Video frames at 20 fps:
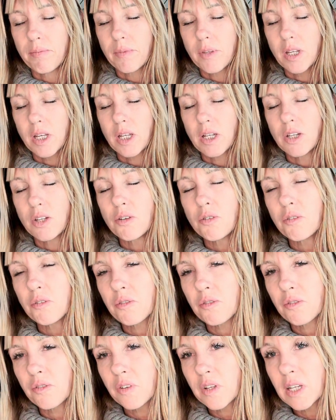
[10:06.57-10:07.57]
Can you
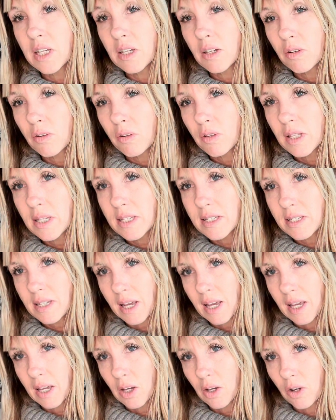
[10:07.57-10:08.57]
feel this
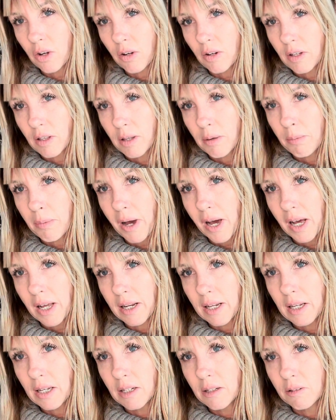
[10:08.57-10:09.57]
anger in the
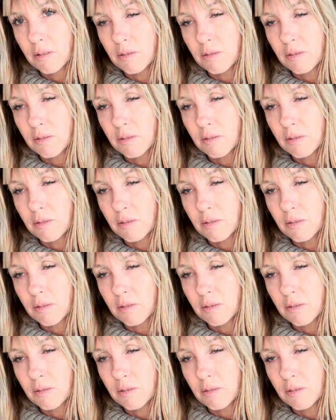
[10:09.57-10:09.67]
body?